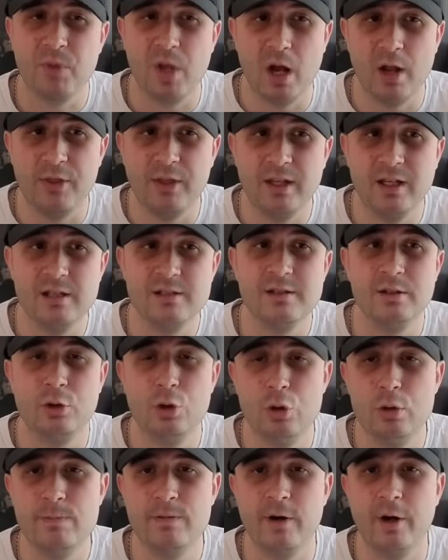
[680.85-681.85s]
I think it's a
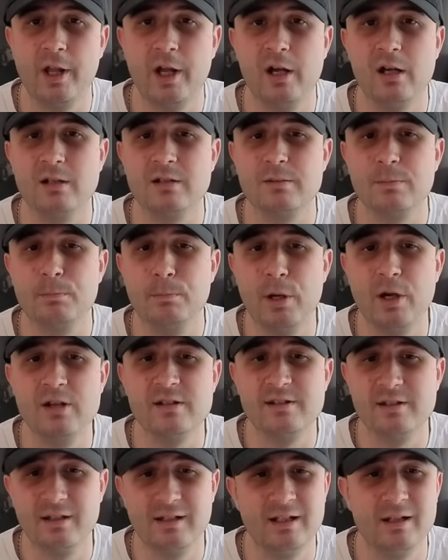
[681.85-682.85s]
cool product.
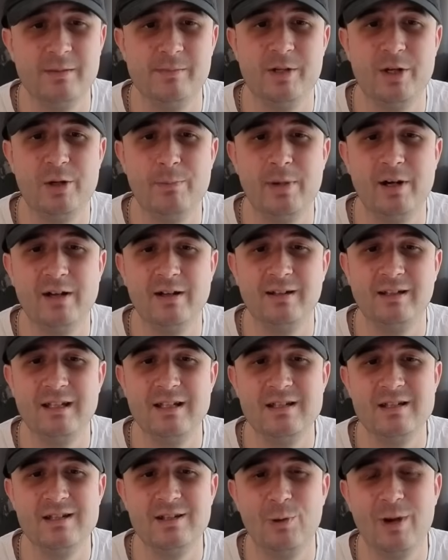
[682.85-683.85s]
Personally, I'm not buying
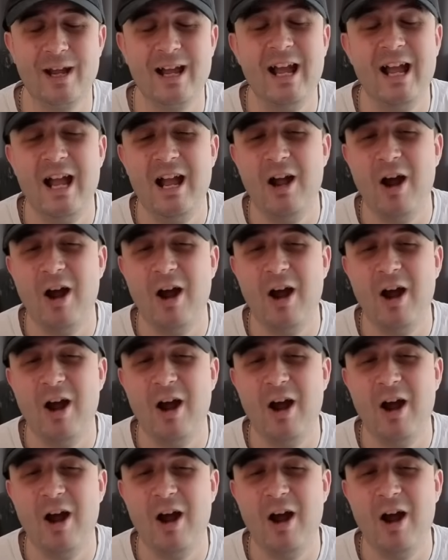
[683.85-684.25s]
into it.